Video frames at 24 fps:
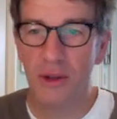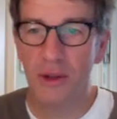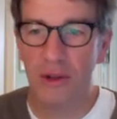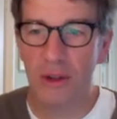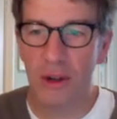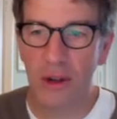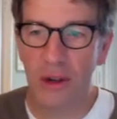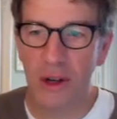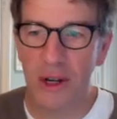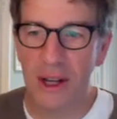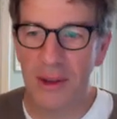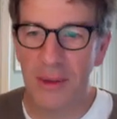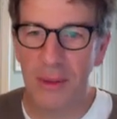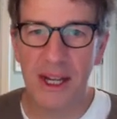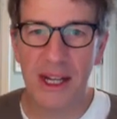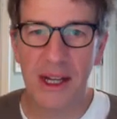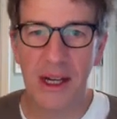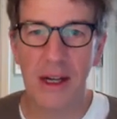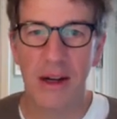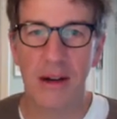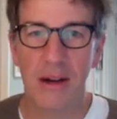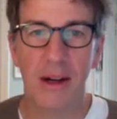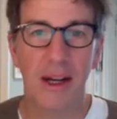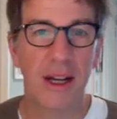draw as we
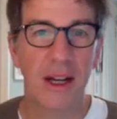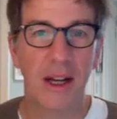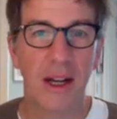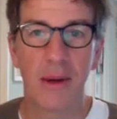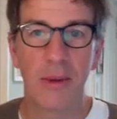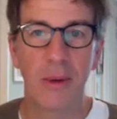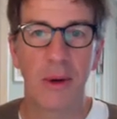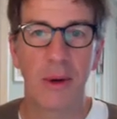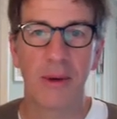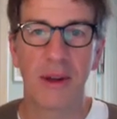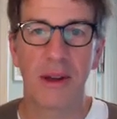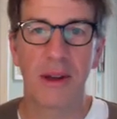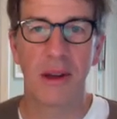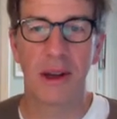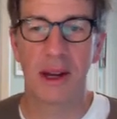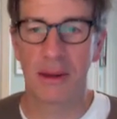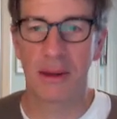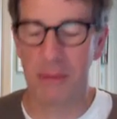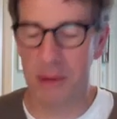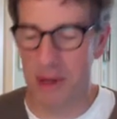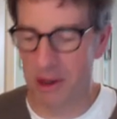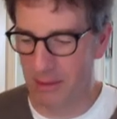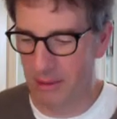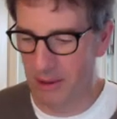go. I don't know what we're
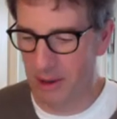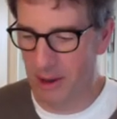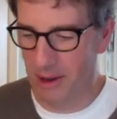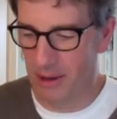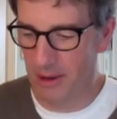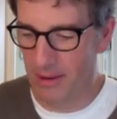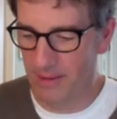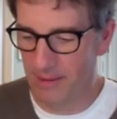doing, but we'll.